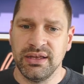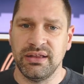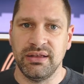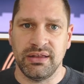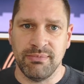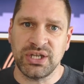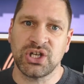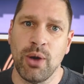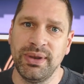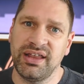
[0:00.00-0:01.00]
The most
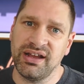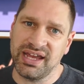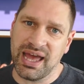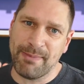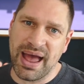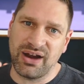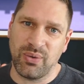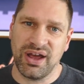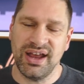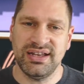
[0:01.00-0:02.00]
common thing I get back when
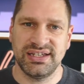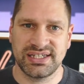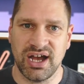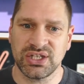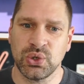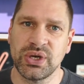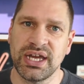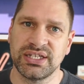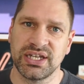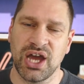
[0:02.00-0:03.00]
I start
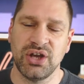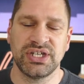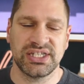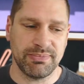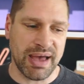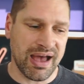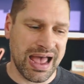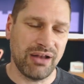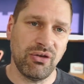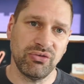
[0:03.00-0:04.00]
talking to coaches about
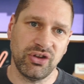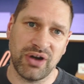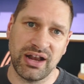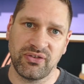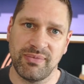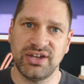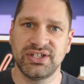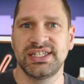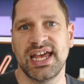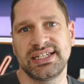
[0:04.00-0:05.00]
how long the transformation
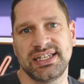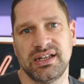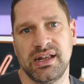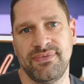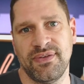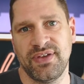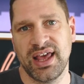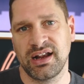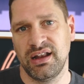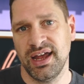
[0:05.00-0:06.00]
takes to deliver for their
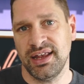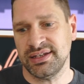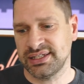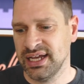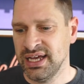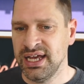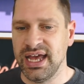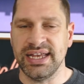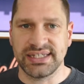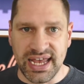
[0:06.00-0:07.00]
clients
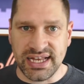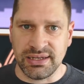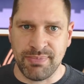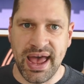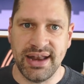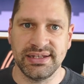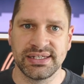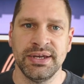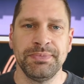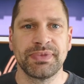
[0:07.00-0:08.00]
is, it depends.
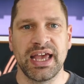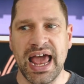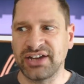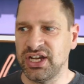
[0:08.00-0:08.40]
And actually